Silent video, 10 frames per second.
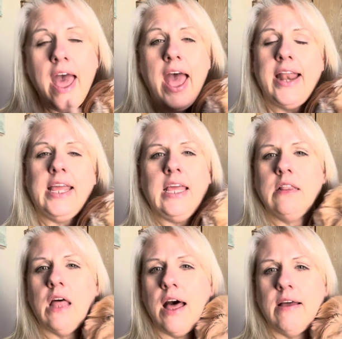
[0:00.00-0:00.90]
And he,
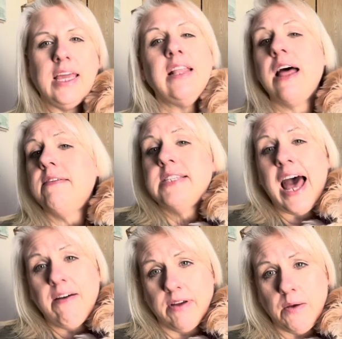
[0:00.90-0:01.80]
love he loves
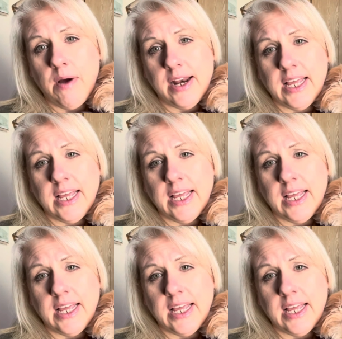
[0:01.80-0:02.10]
everyone.